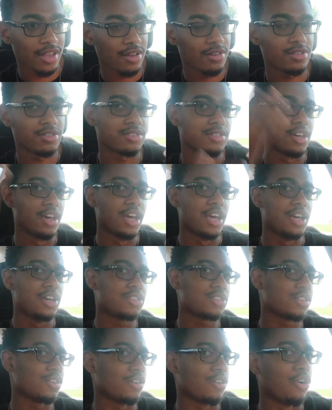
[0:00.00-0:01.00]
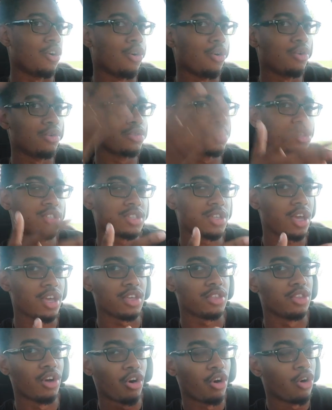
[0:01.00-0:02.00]
It's a whole
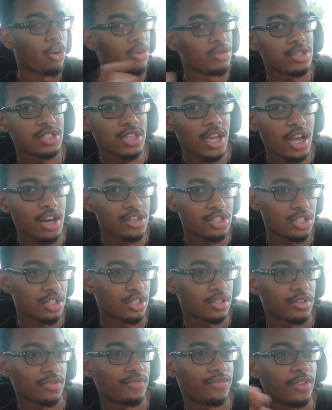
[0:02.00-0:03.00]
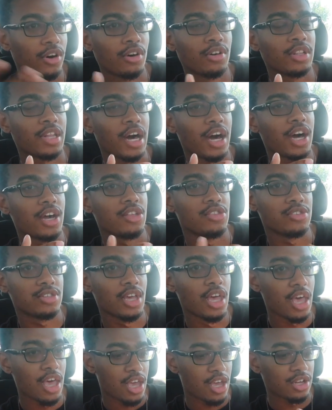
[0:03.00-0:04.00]
state. The whole state is just fault
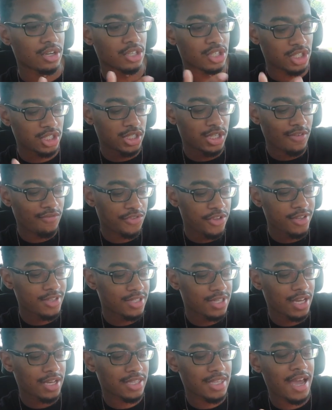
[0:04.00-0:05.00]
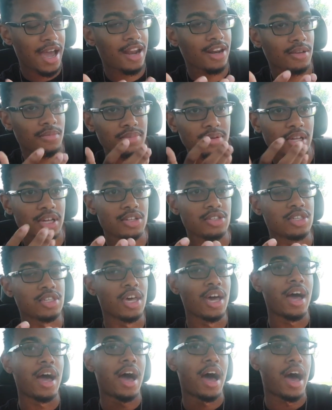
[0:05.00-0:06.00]
lines and shifting tectonic plates.